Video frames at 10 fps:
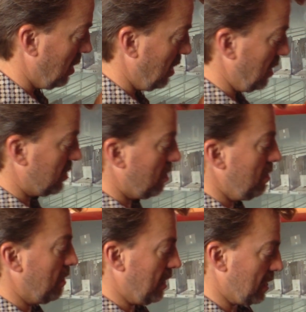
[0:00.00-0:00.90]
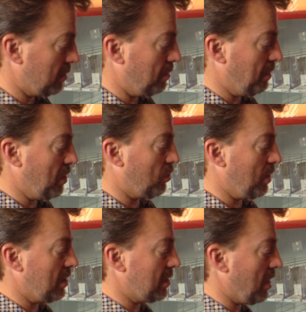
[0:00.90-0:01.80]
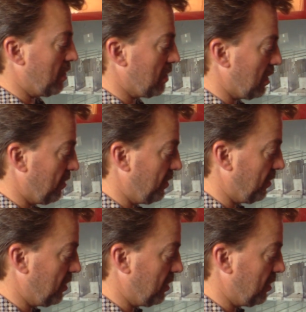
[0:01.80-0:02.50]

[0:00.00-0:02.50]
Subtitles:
Enter, that's B3 is now at $1.50.